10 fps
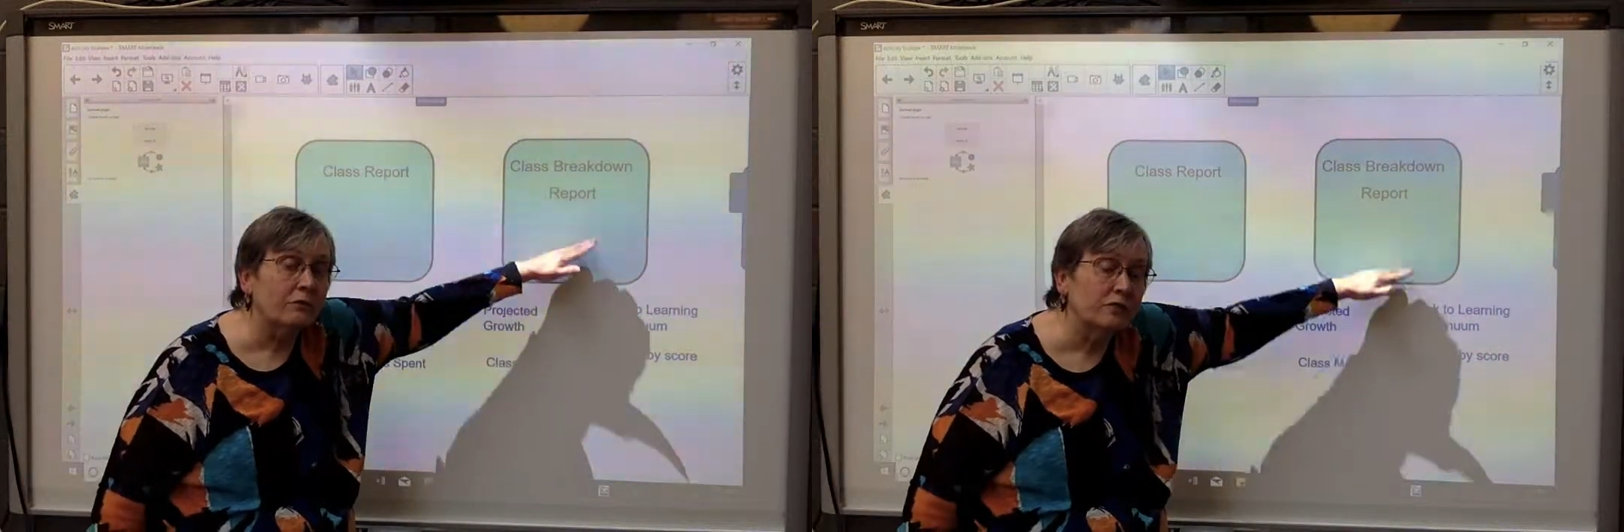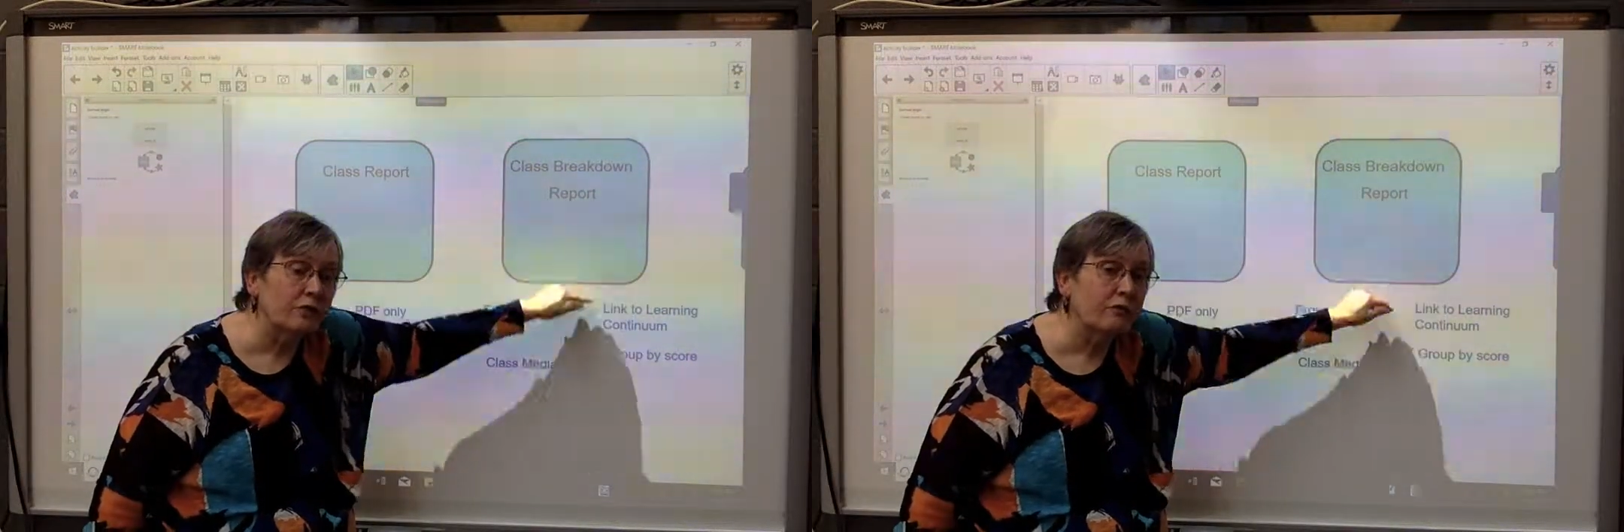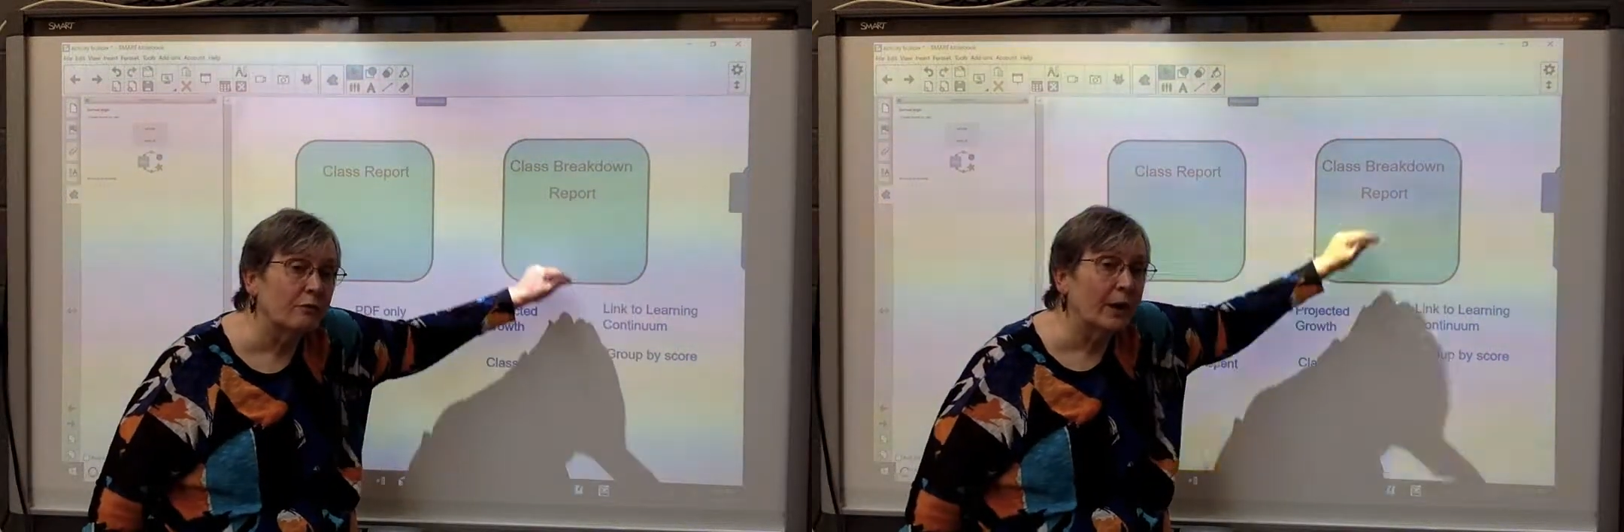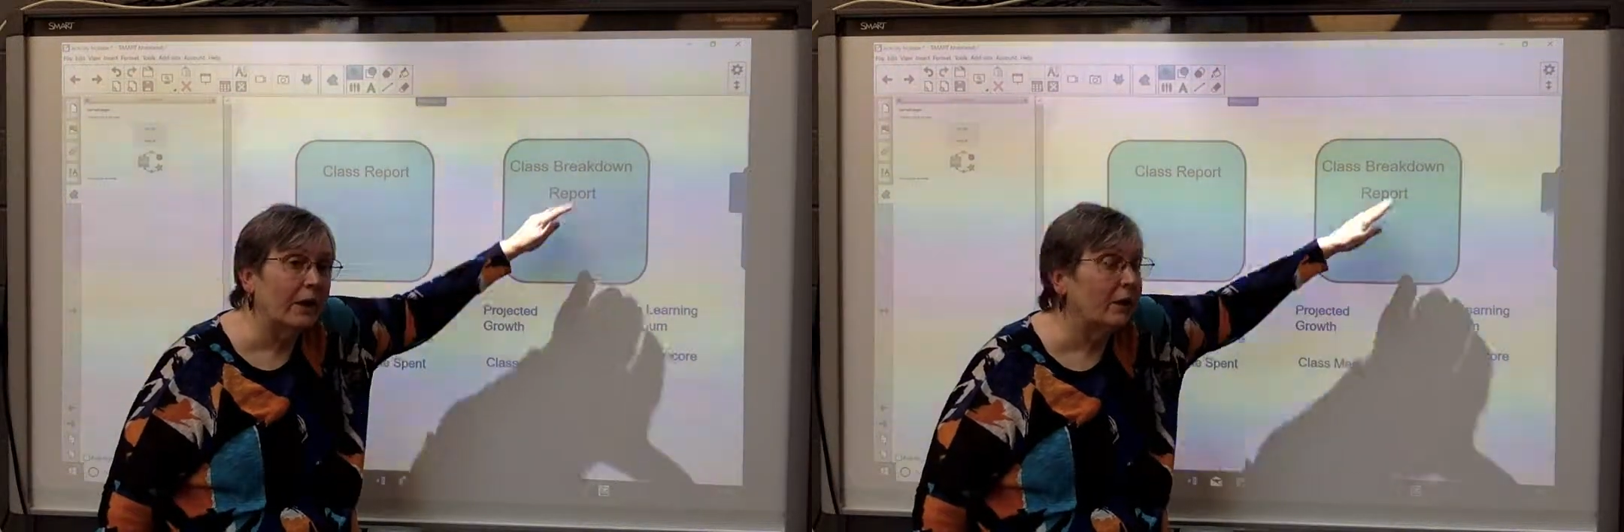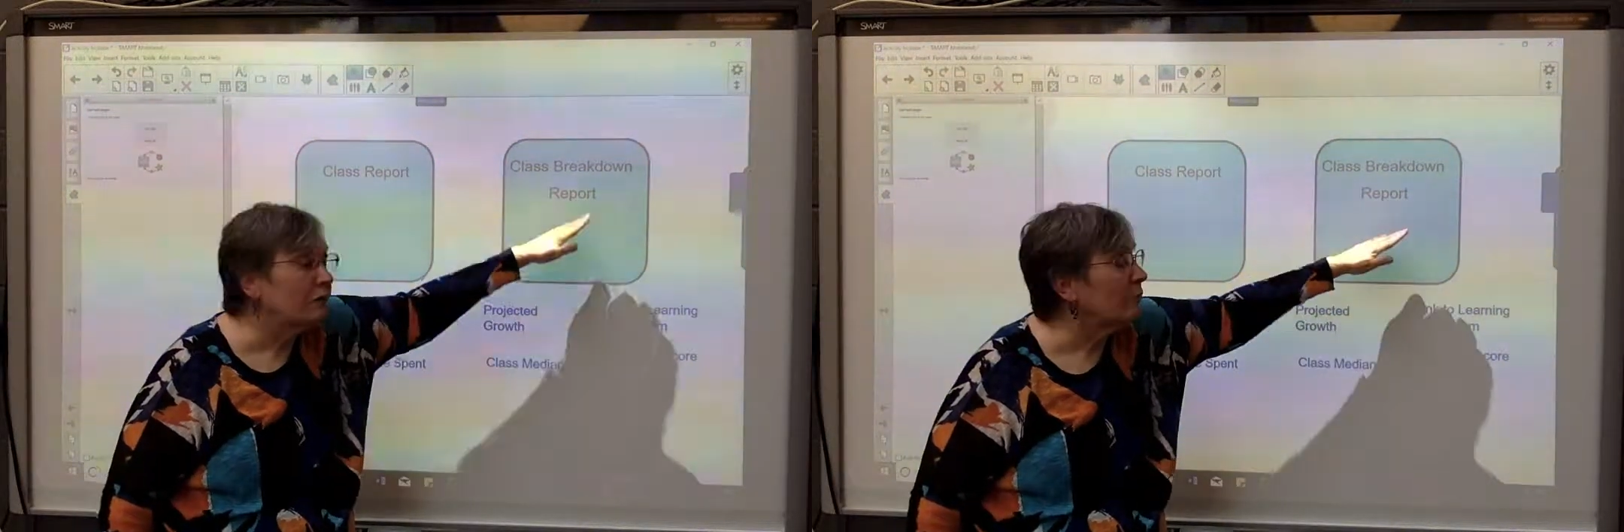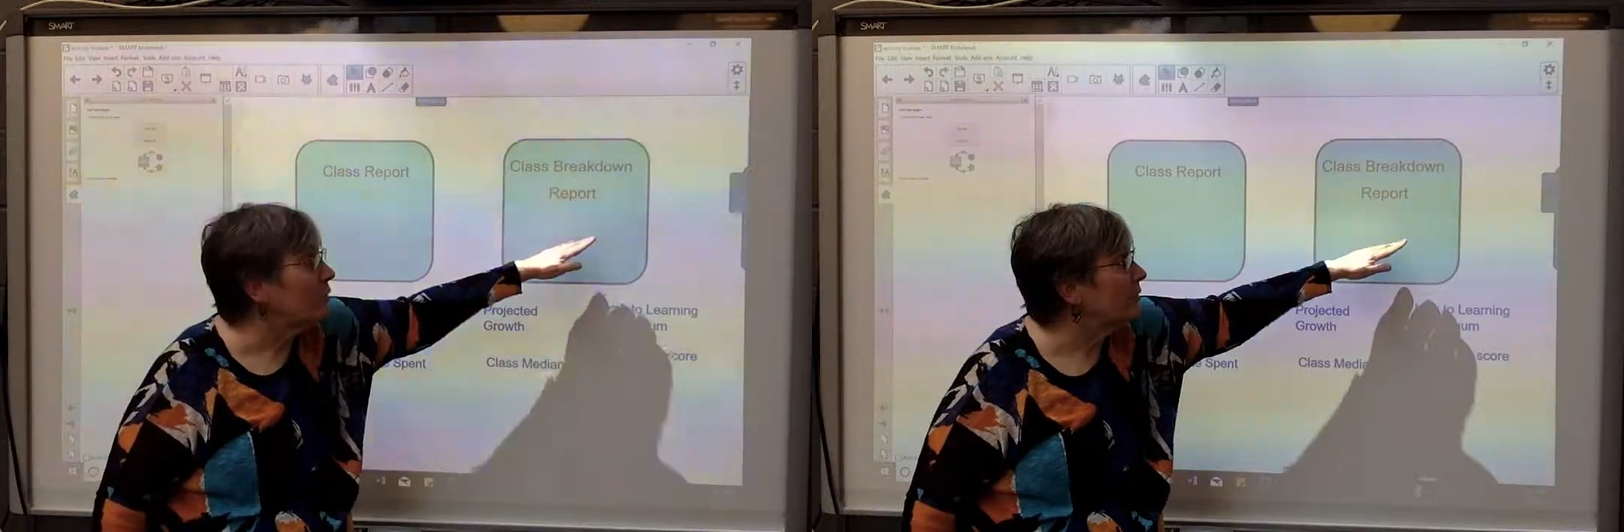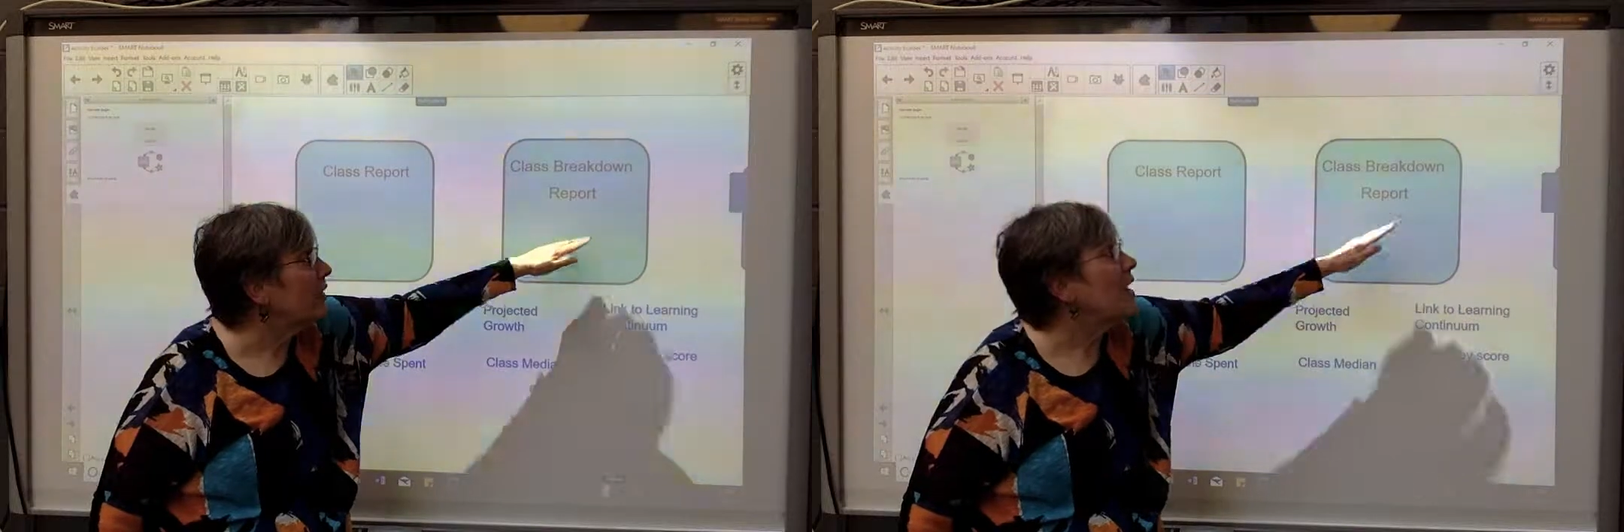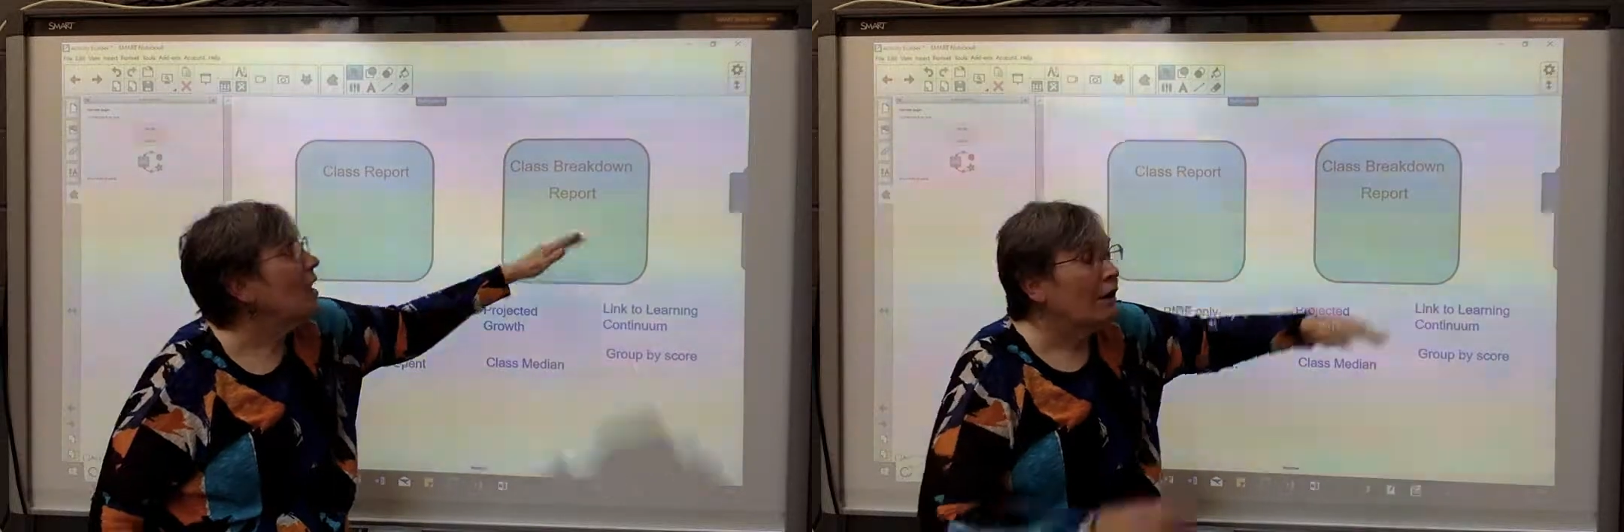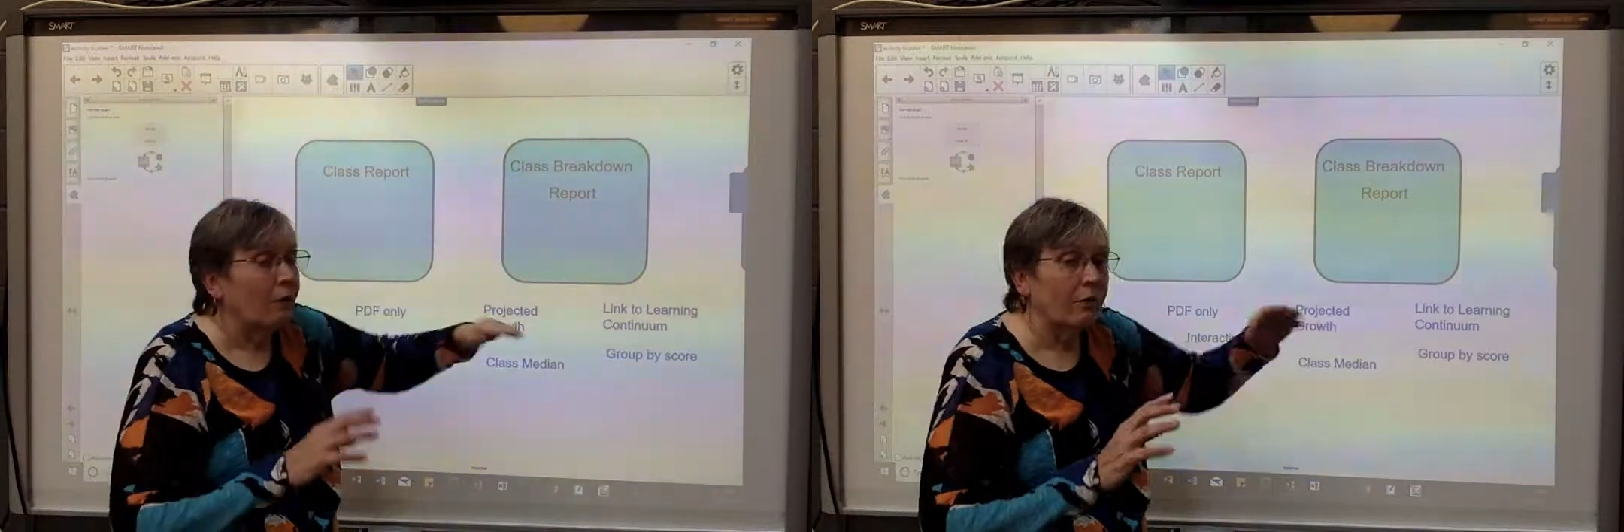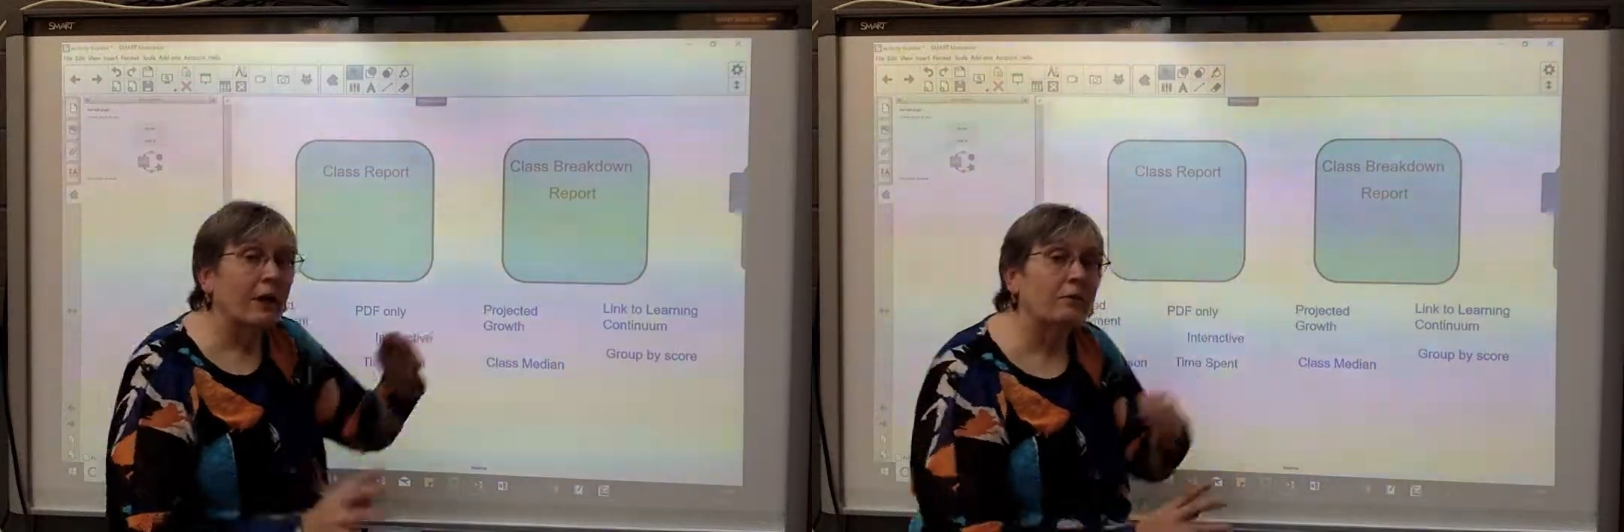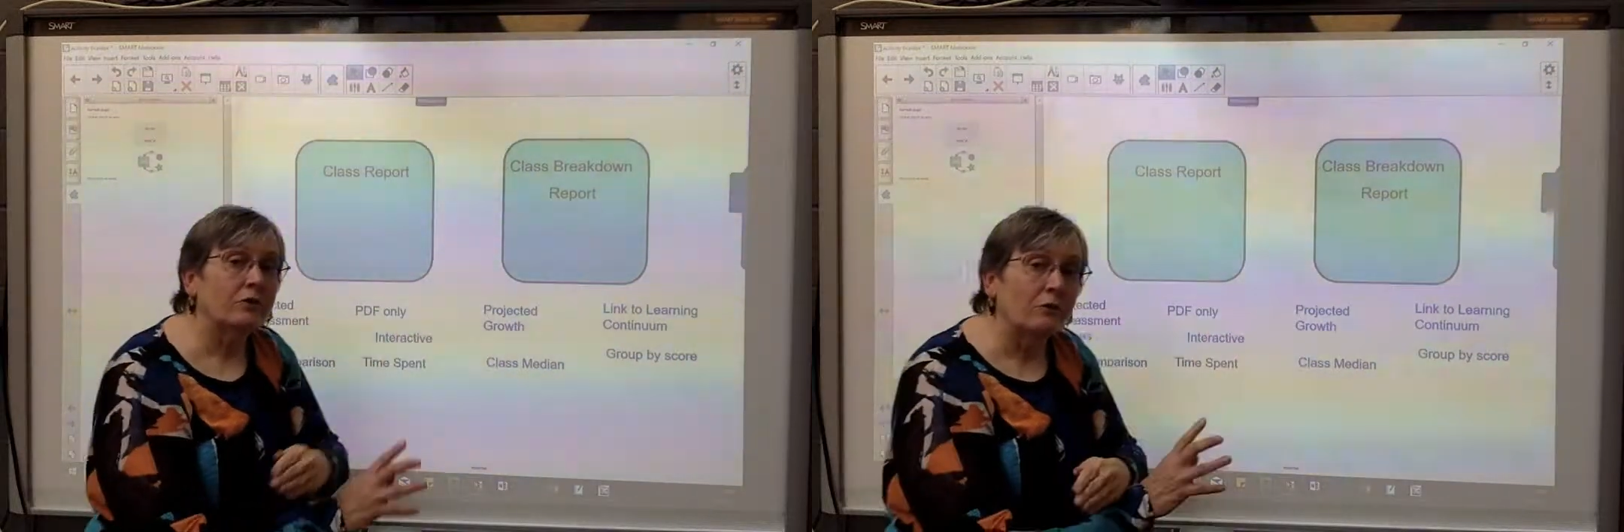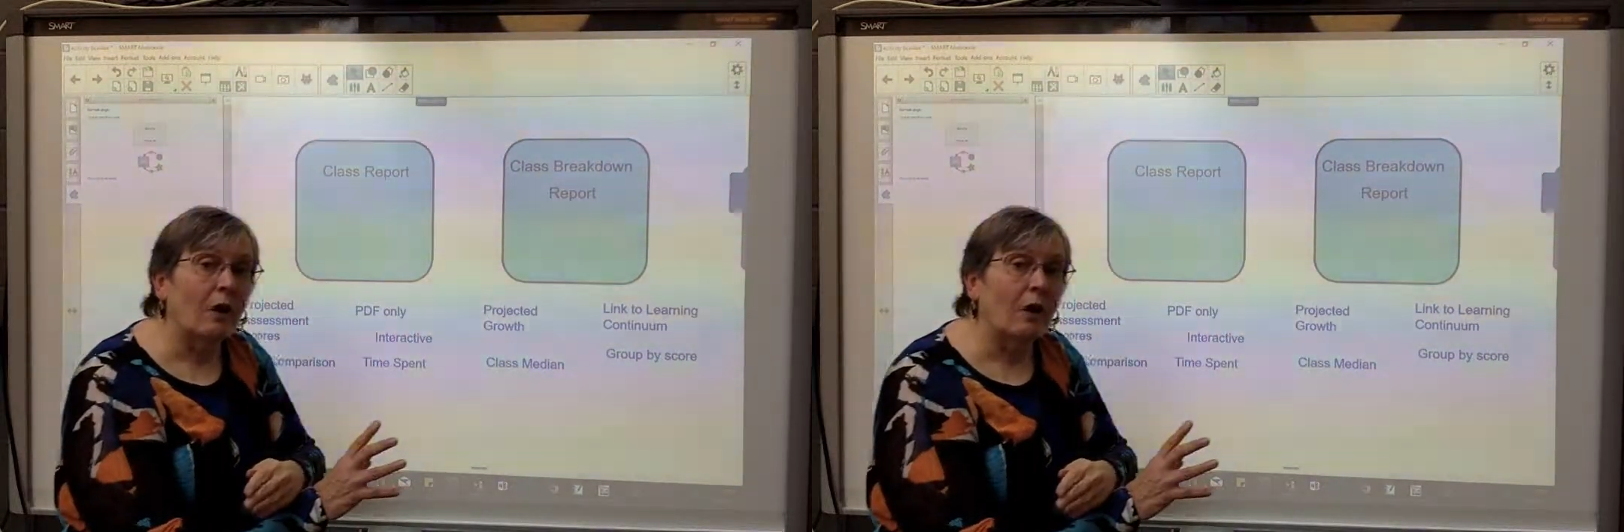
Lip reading: So for my other one, only I would do